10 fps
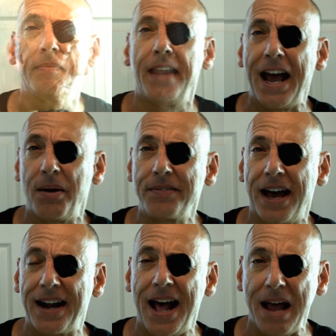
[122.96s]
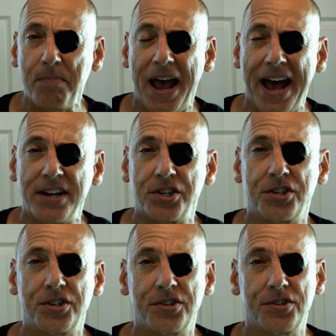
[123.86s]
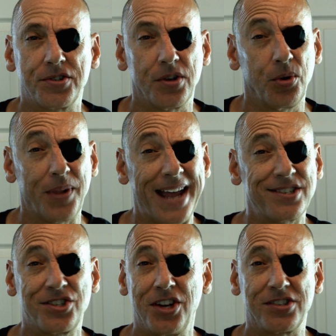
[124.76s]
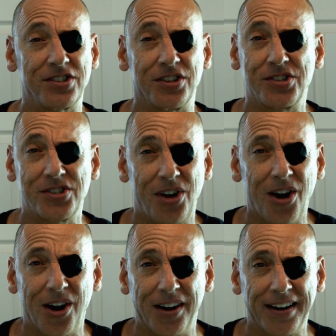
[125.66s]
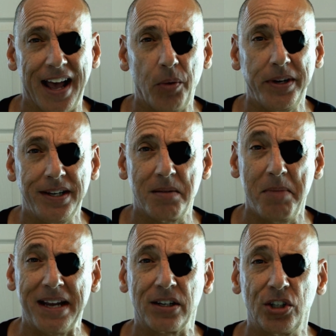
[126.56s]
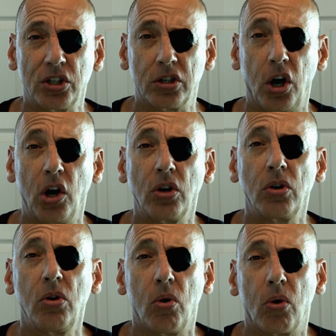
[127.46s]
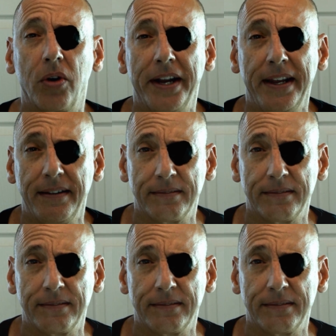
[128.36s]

Now I've got an eye patch. So that's just the start. Now we need to make it look gory.